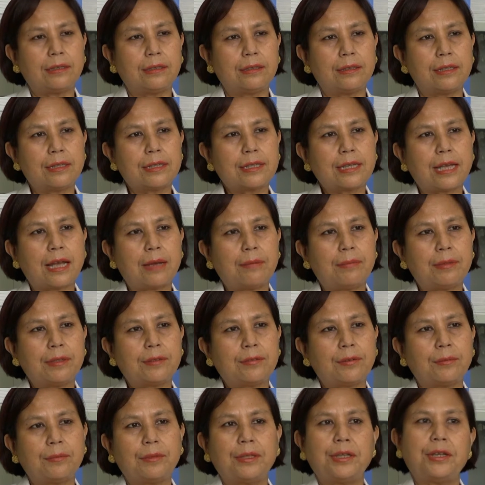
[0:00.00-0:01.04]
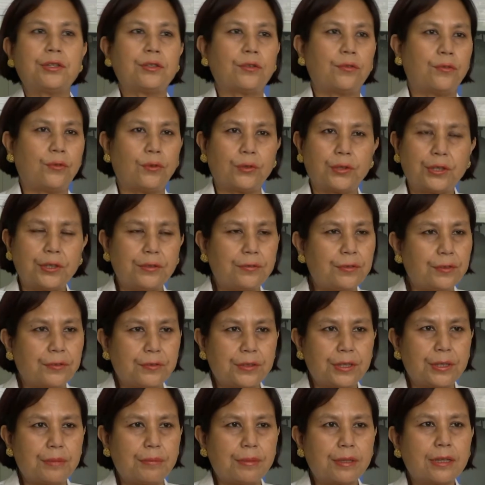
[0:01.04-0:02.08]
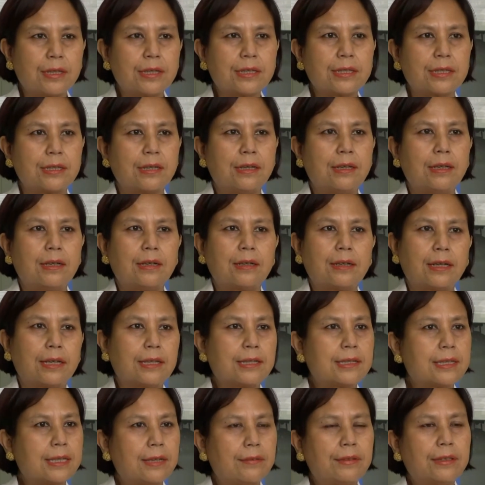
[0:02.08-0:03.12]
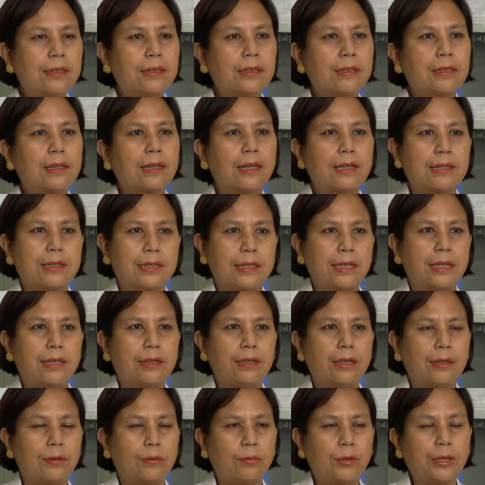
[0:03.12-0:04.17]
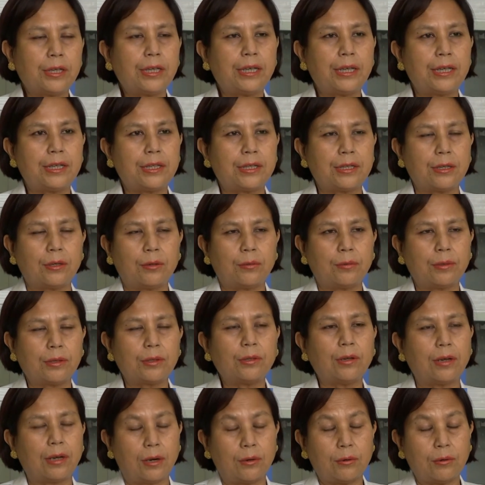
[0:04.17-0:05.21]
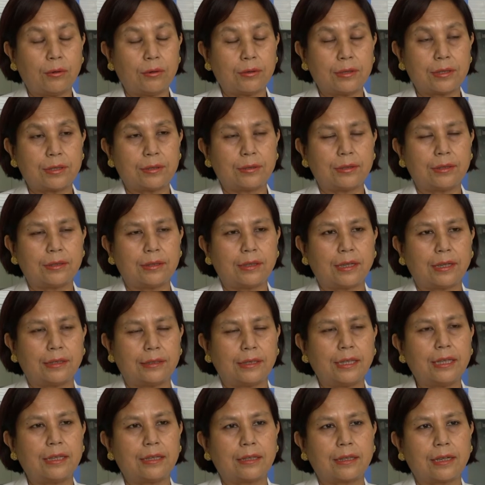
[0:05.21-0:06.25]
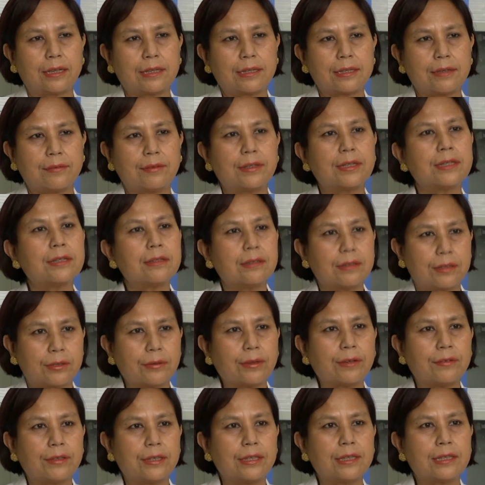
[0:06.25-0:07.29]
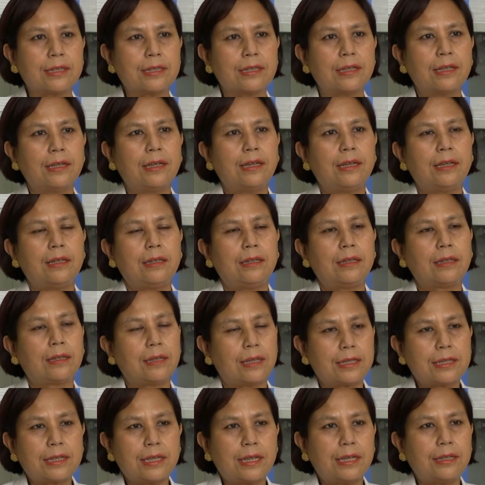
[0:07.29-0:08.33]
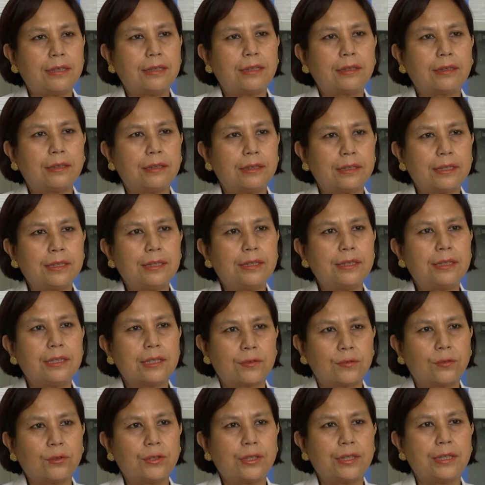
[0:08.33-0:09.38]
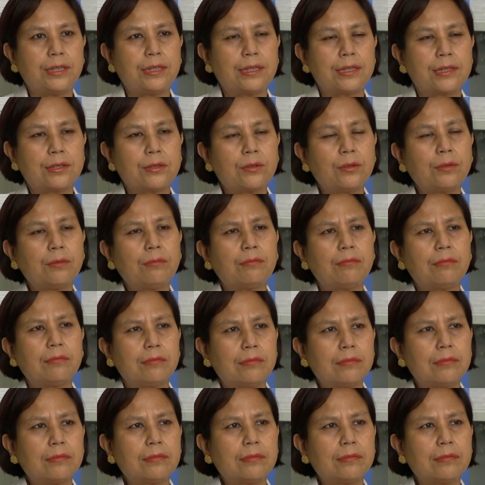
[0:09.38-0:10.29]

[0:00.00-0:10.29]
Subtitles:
this habit from the age of 14, 15, because class 7, class 8, what age, how old are they in class 7? 12 years. Then class 8, they're 13 years, 14 years. So